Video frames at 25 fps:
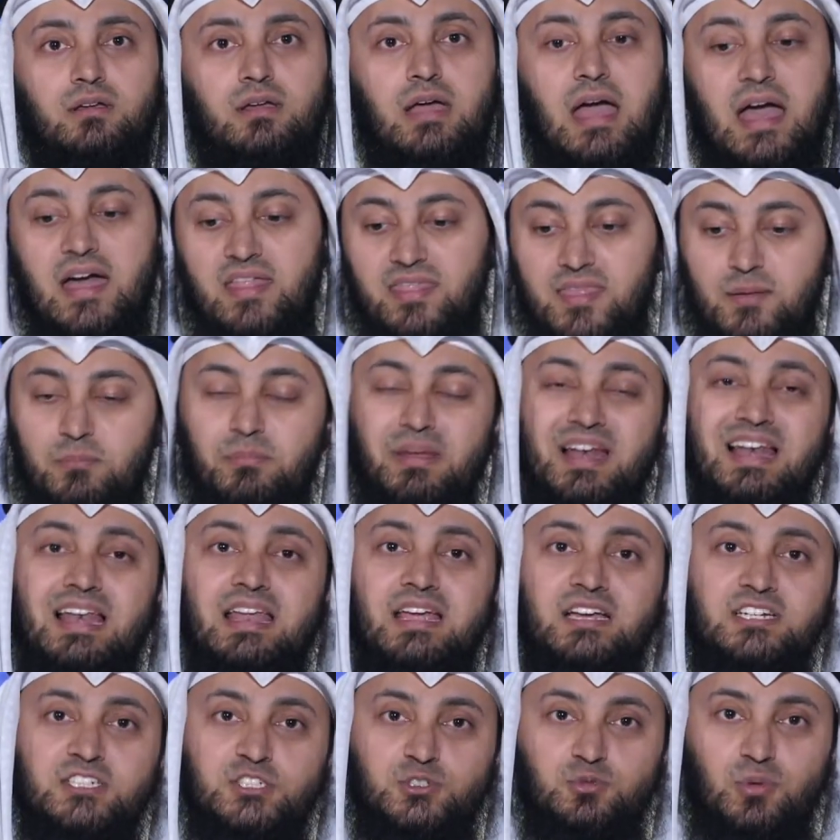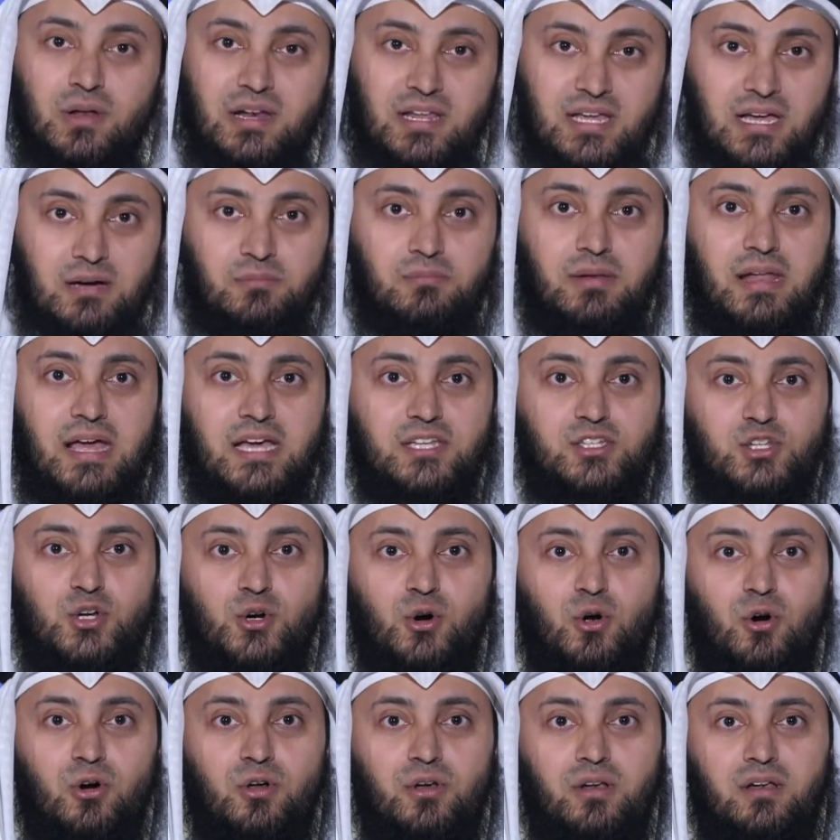and the billions will come later
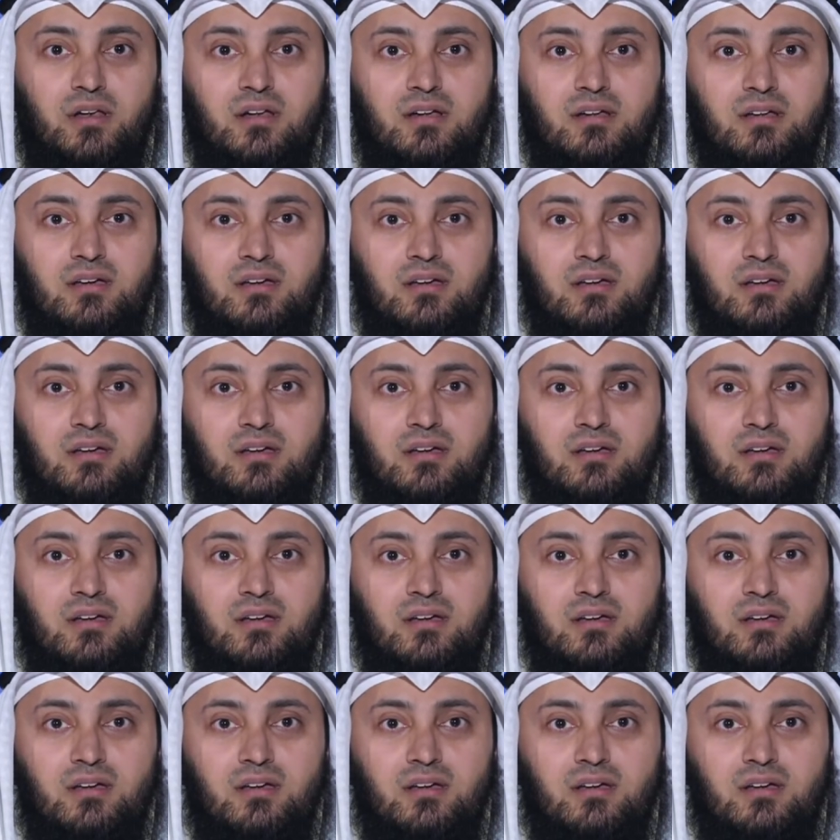on.